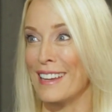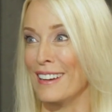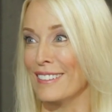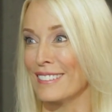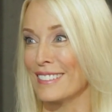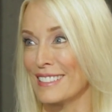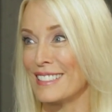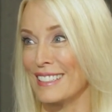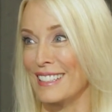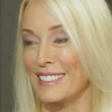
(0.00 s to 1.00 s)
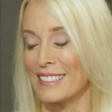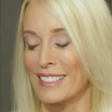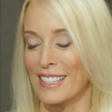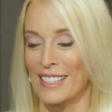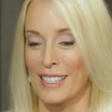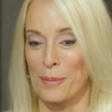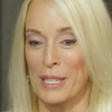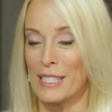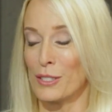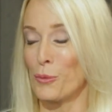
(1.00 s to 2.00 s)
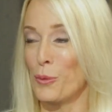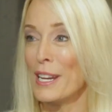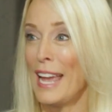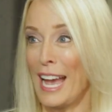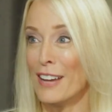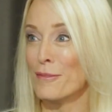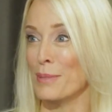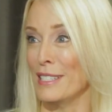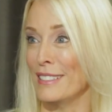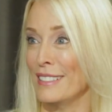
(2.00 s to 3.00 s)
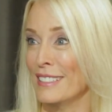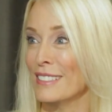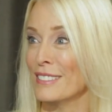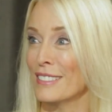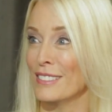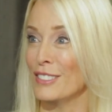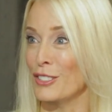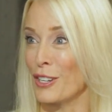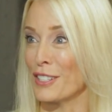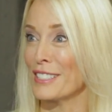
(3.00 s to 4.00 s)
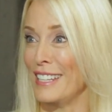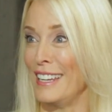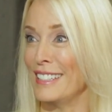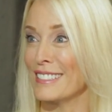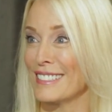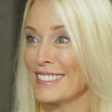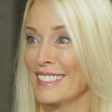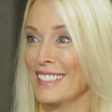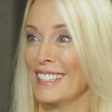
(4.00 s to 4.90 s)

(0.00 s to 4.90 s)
now listening because we have been in dark days. Mm-hmm.